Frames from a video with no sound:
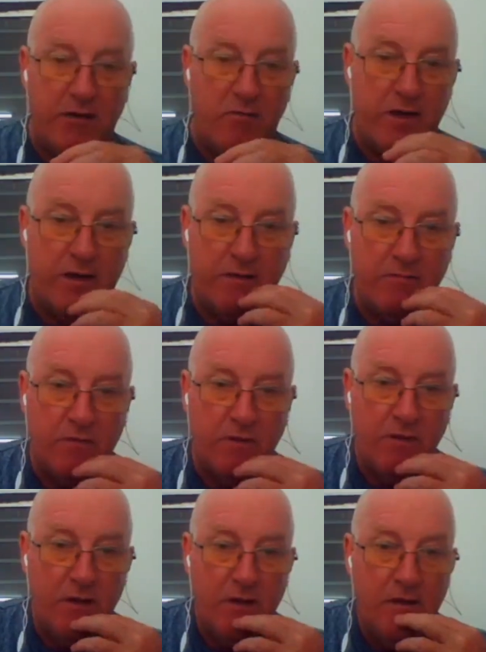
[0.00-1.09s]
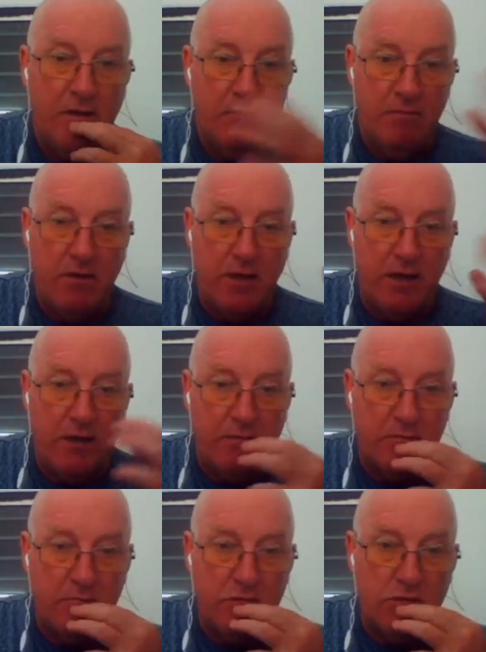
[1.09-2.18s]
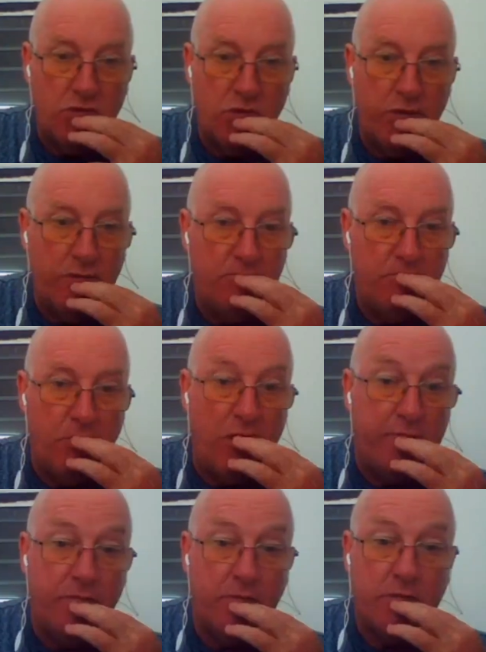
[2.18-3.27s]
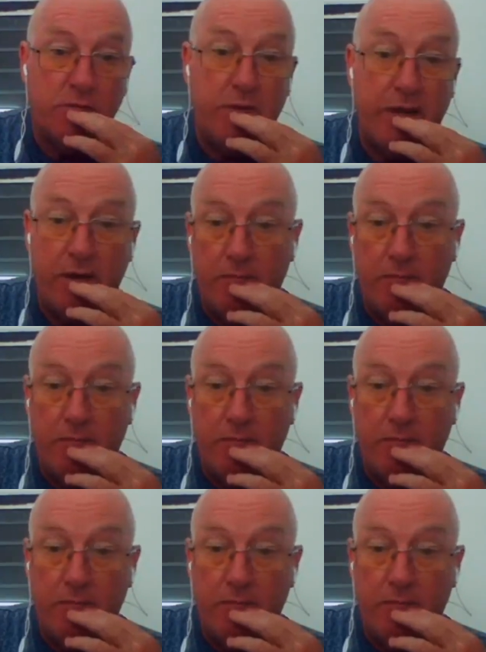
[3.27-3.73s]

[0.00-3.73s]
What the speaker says: away and destroying life on this planet?